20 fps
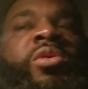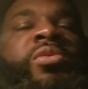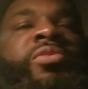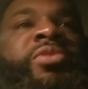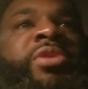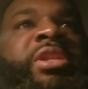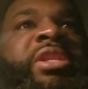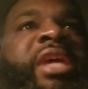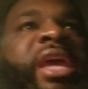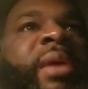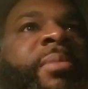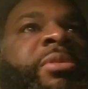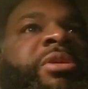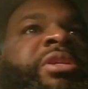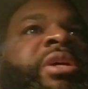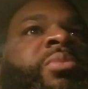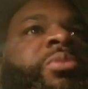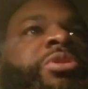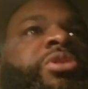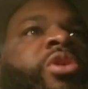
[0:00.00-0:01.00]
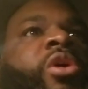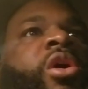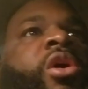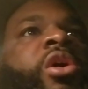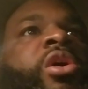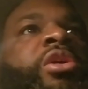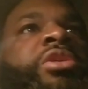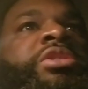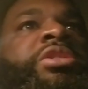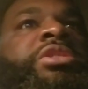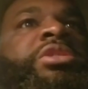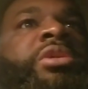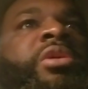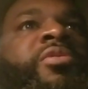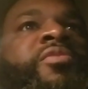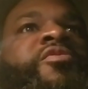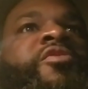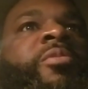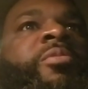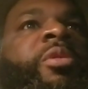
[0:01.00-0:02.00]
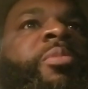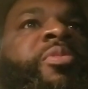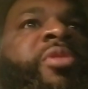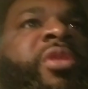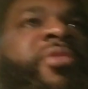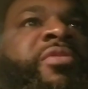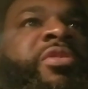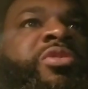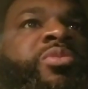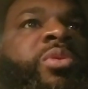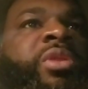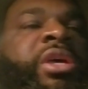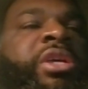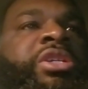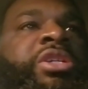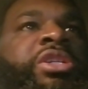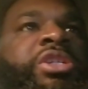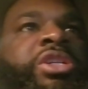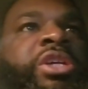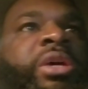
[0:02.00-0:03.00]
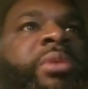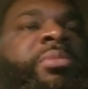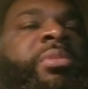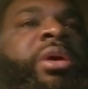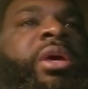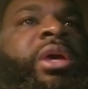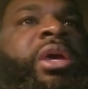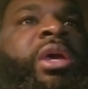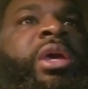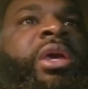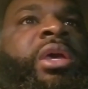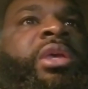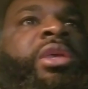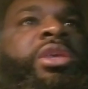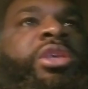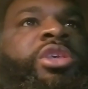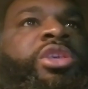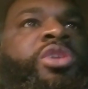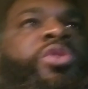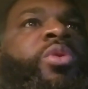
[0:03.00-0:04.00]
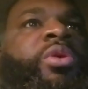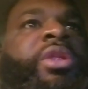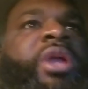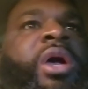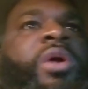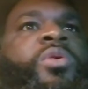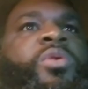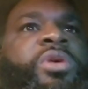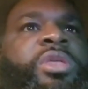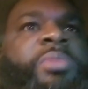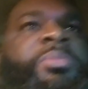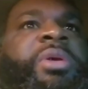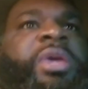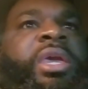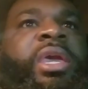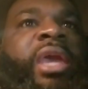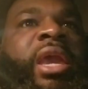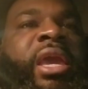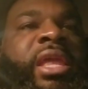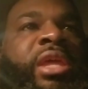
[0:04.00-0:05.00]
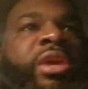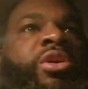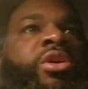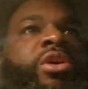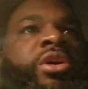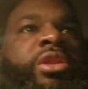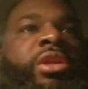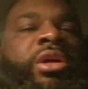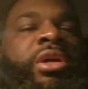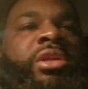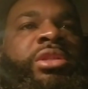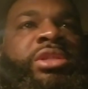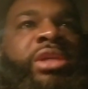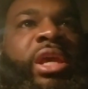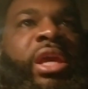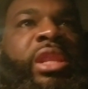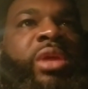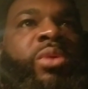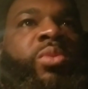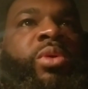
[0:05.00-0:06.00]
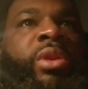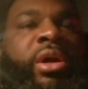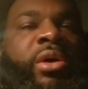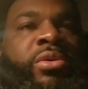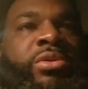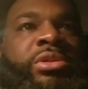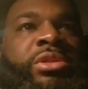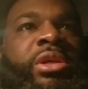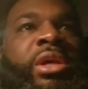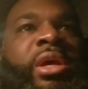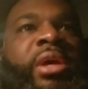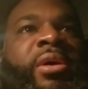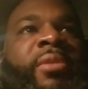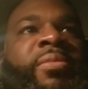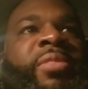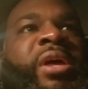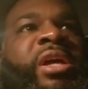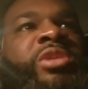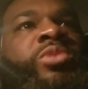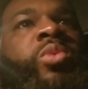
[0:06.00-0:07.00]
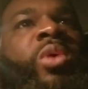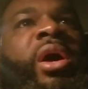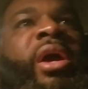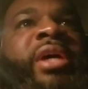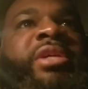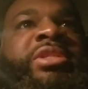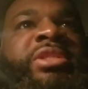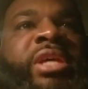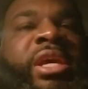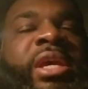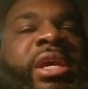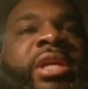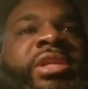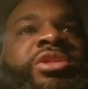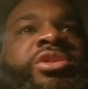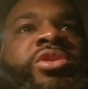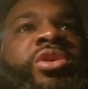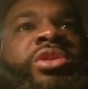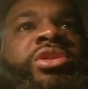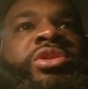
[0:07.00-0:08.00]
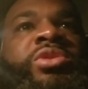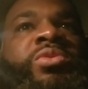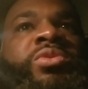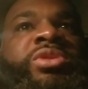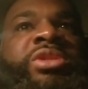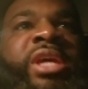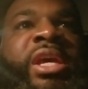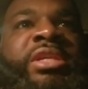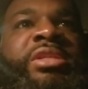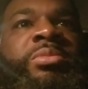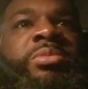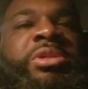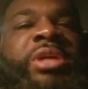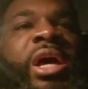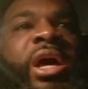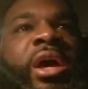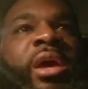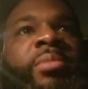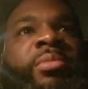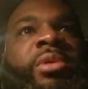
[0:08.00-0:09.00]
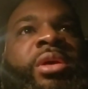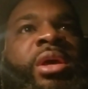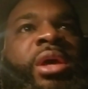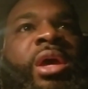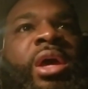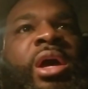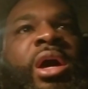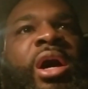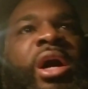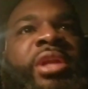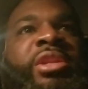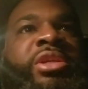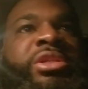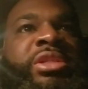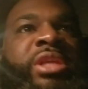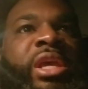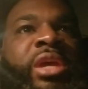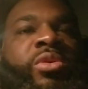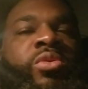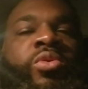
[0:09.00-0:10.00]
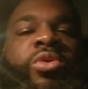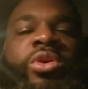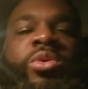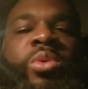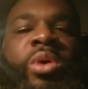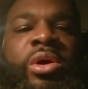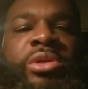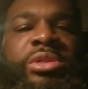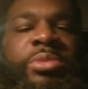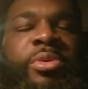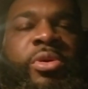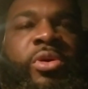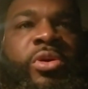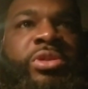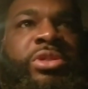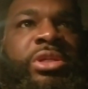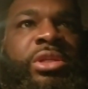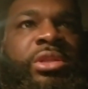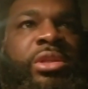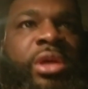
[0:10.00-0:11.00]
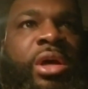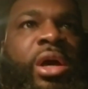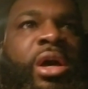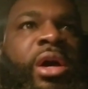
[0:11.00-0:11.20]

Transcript: the damage that was caused from your previous relationship, you are not going to be any good to anyone else. That's why I say it's good to take some time, understand who you are as a person.